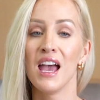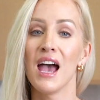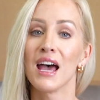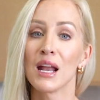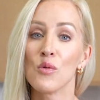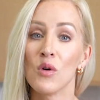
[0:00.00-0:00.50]

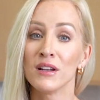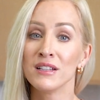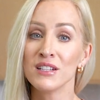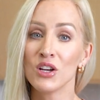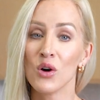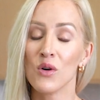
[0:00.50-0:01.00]
and I wanted
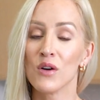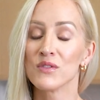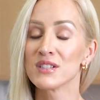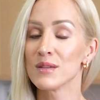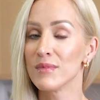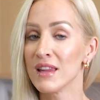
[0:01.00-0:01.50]
to go over
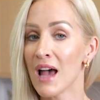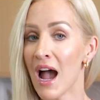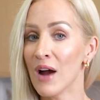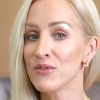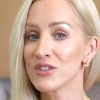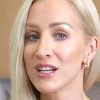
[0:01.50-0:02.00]
some of the
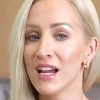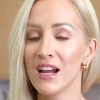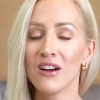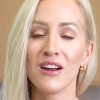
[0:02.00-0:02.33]
aftercare